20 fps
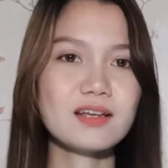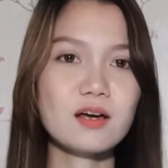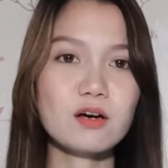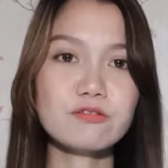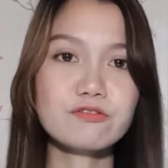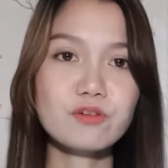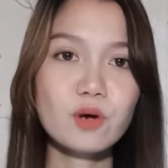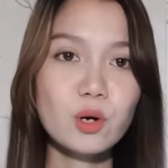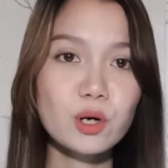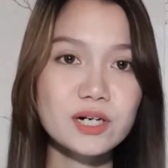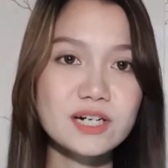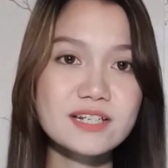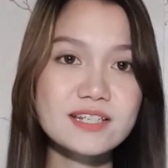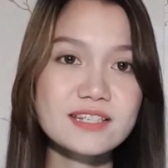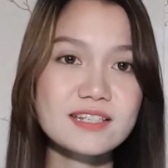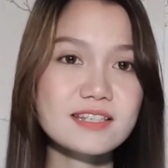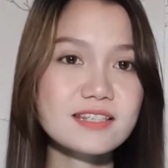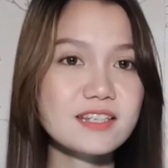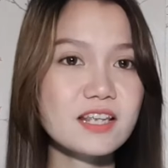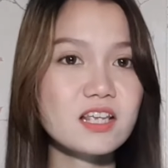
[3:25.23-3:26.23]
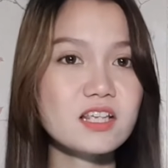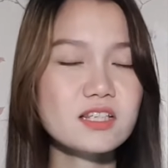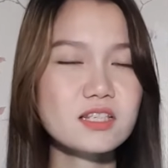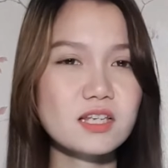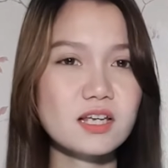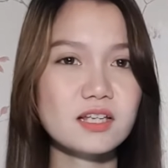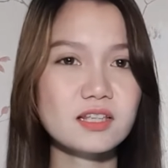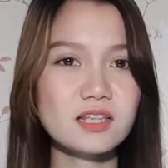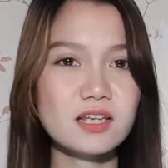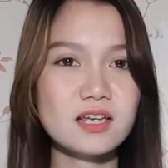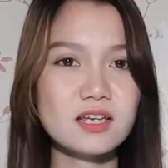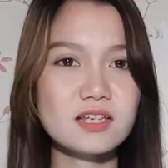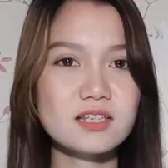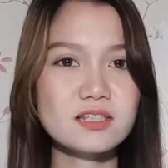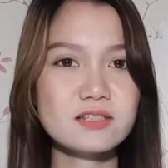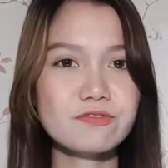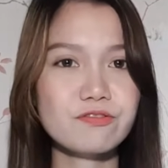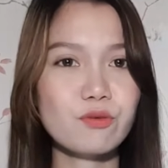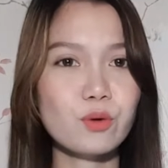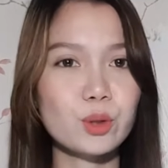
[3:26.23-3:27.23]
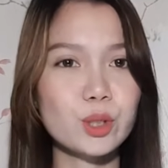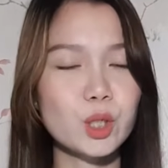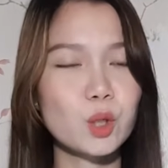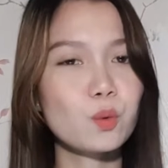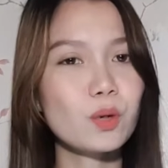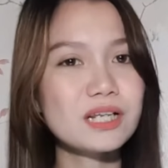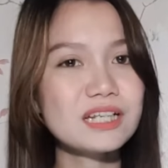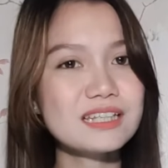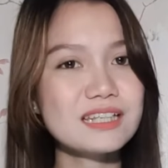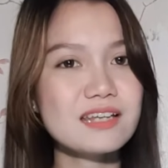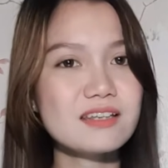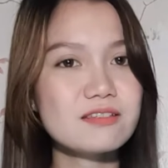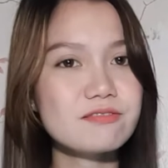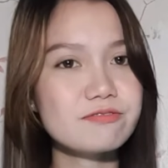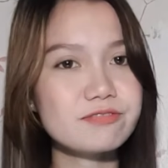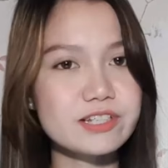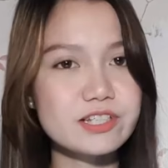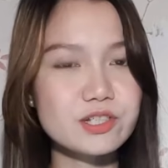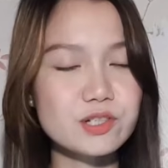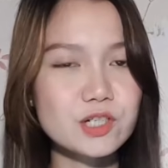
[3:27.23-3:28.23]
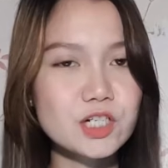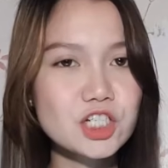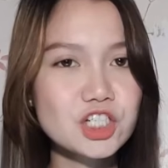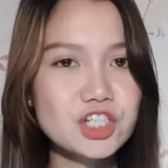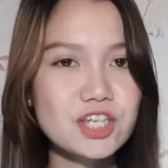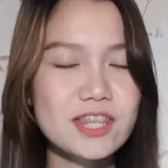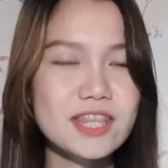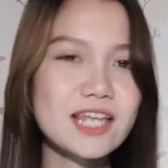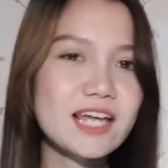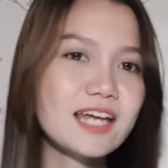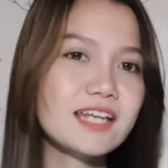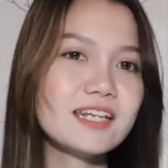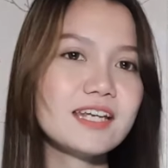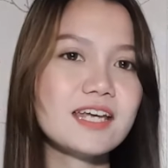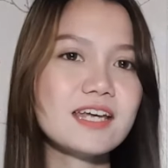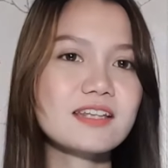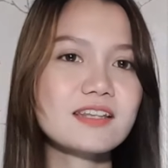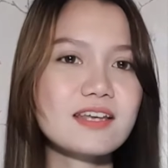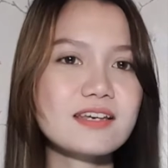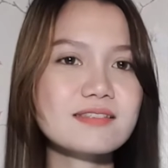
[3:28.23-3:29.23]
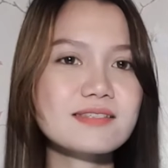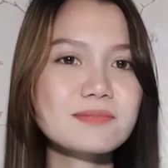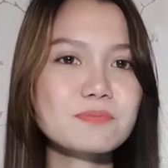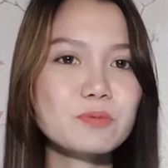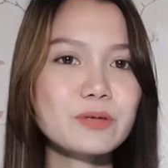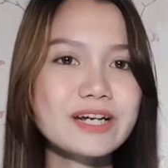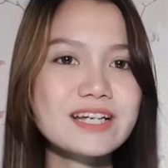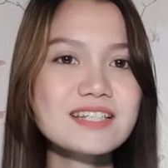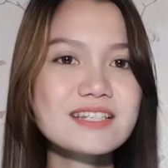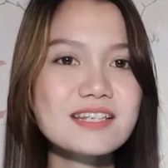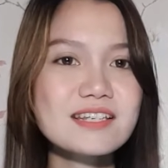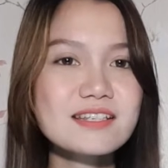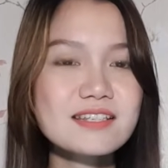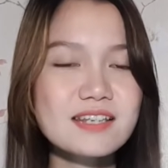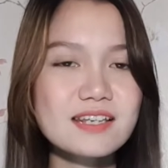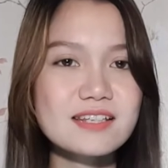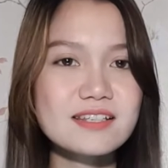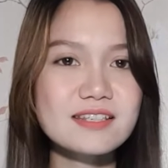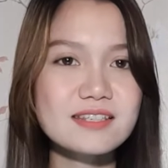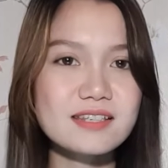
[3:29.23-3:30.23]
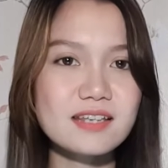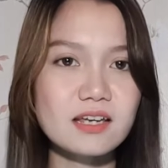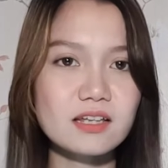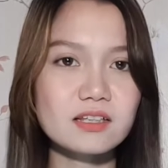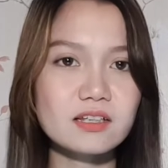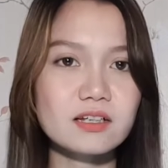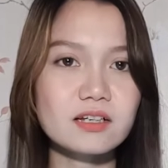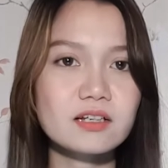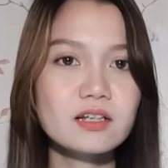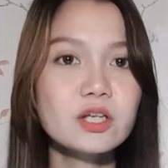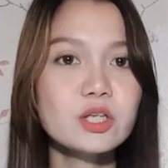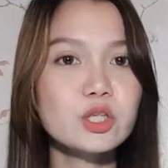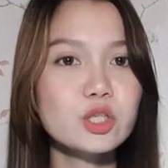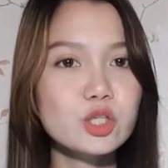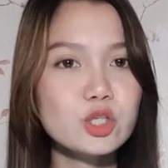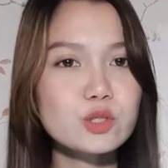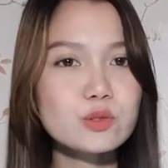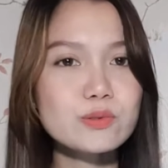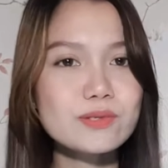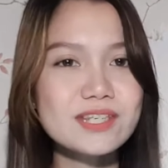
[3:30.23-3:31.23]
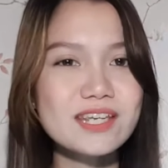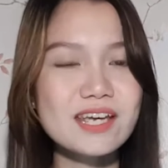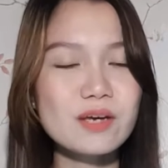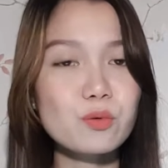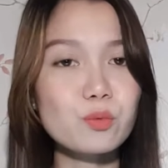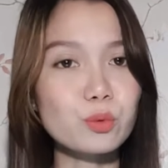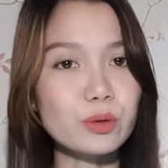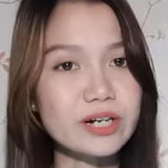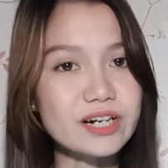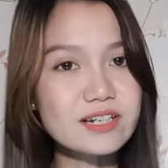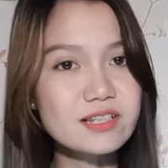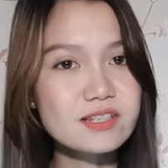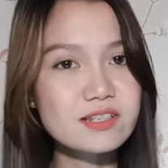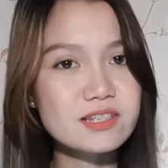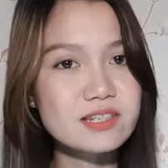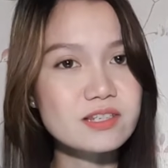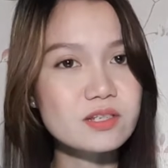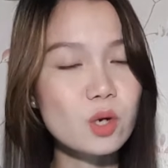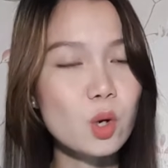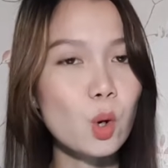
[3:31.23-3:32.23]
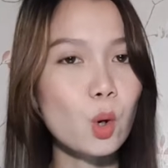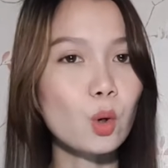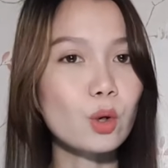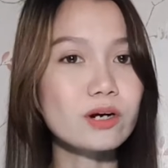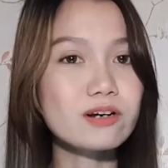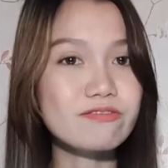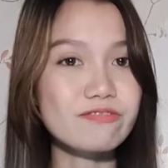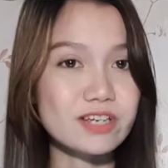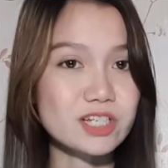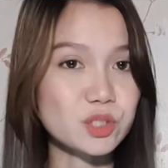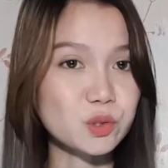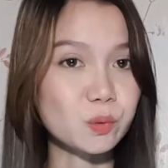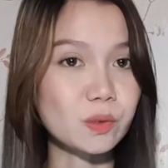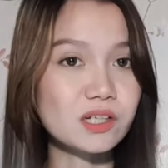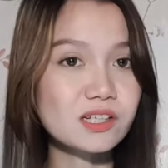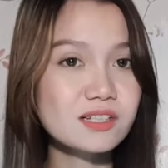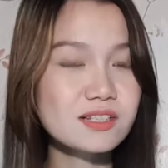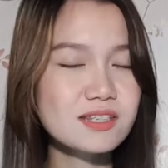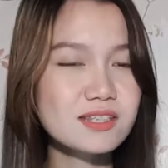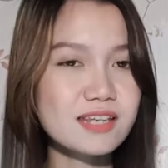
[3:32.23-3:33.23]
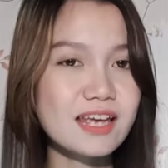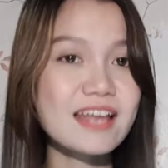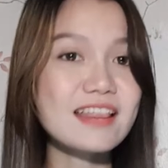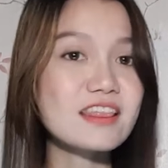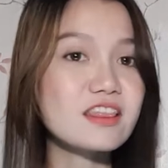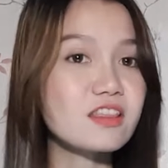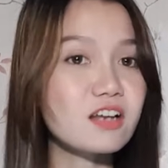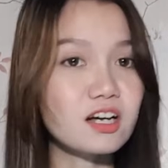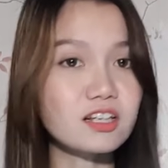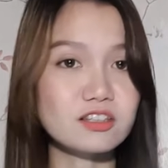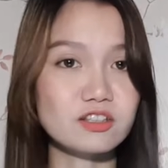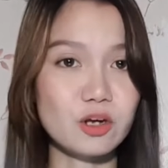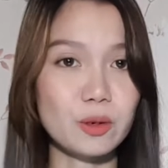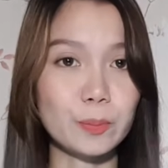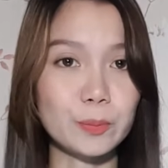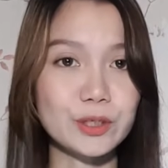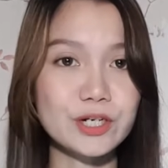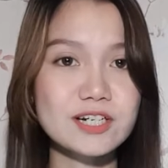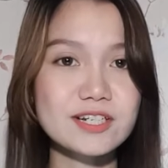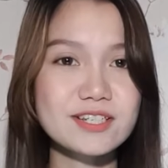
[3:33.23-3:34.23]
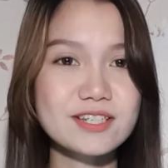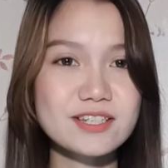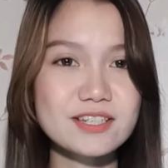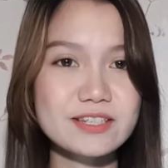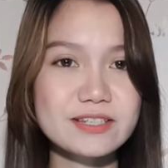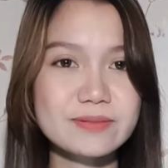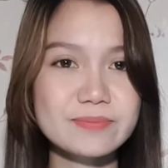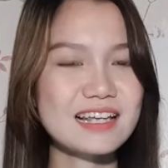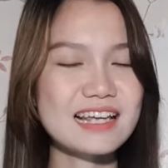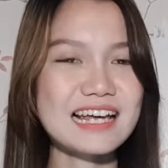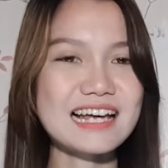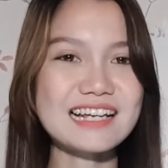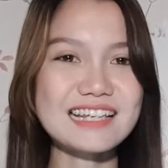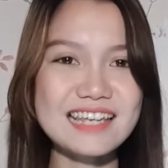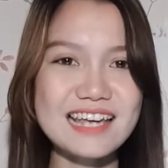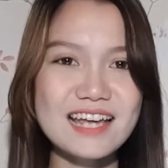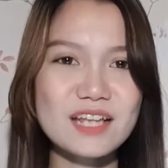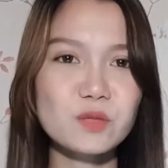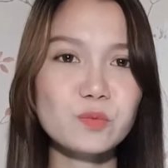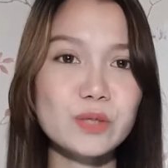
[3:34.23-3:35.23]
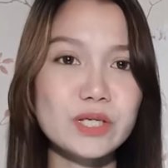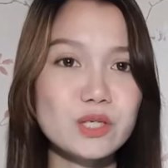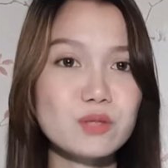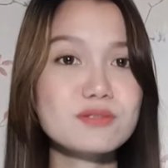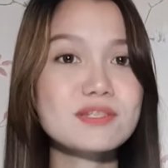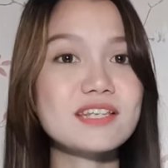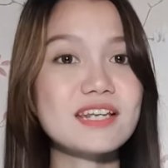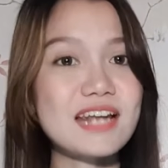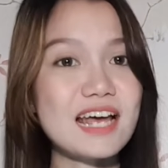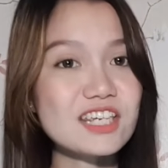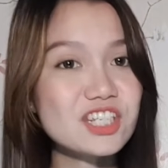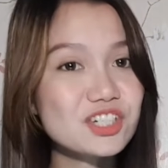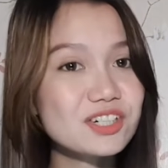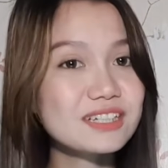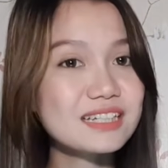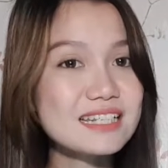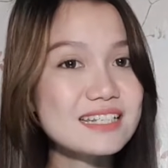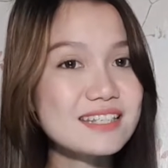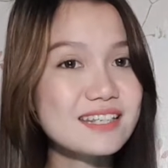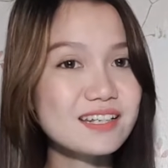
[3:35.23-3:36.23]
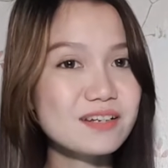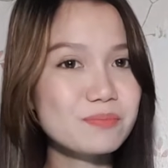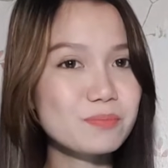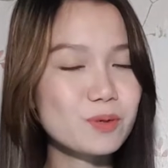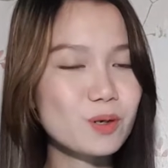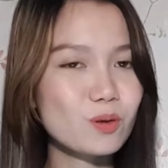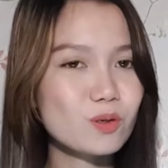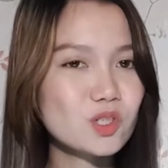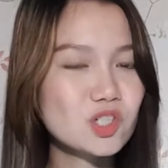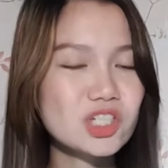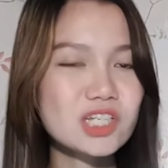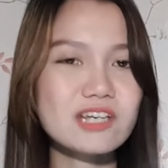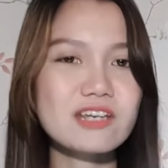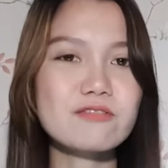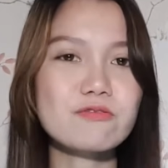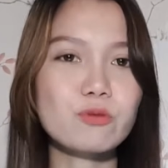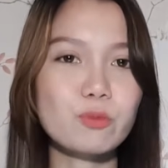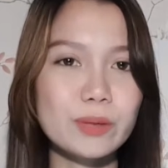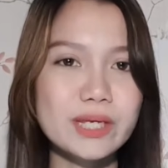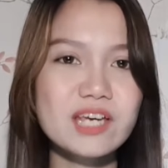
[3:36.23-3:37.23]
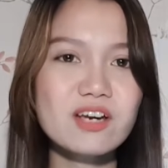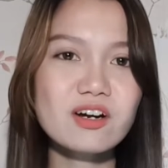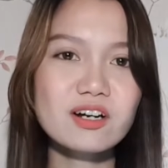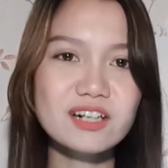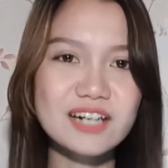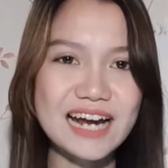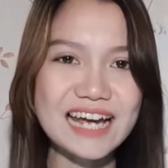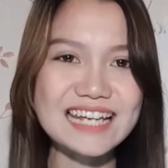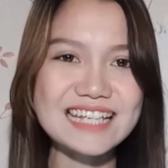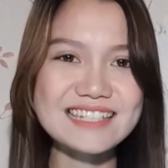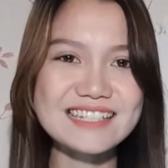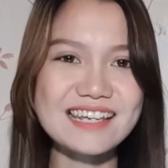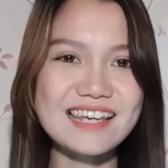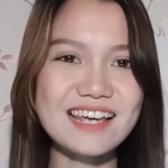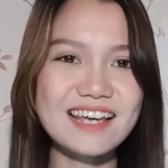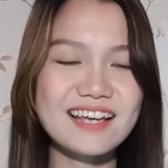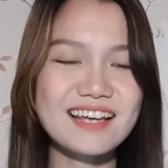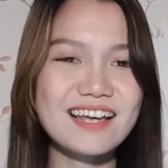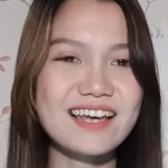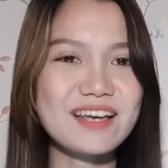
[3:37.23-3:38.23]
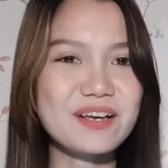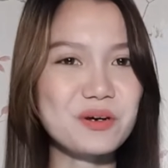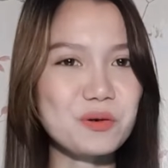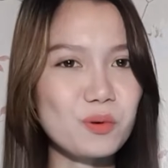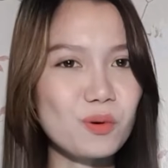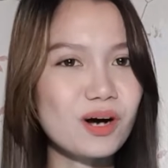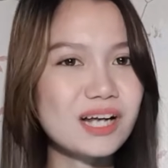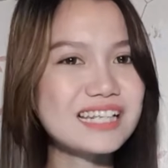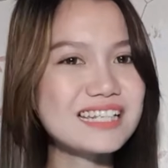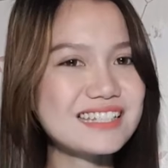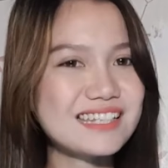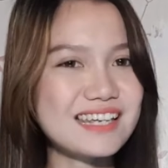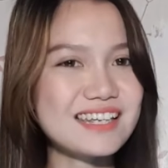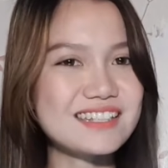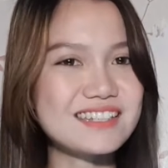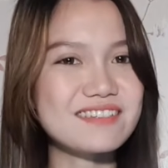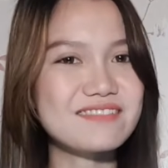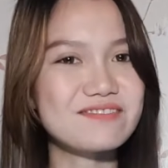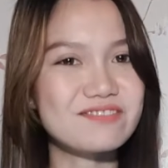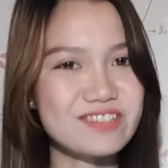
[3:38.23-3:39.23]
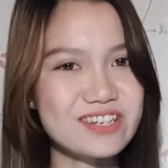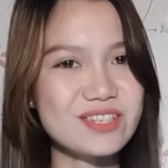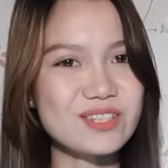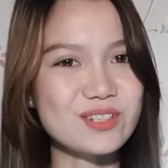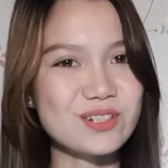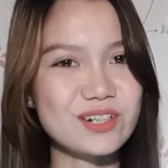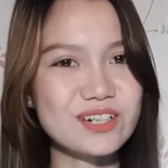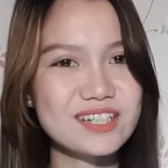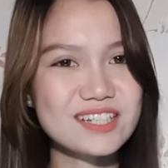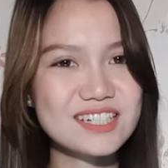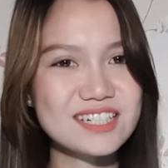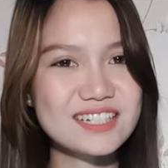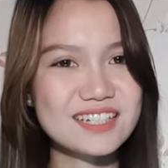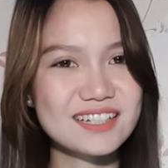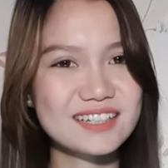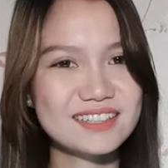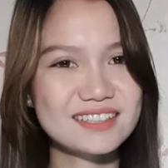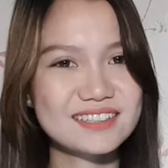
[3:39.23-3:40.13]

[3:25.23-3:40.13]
Of course, since it is for qualitative research, then it expresses its data using words or visuals and not numbers. Again, we use the naturalistic approach if we are writing a qualitative research.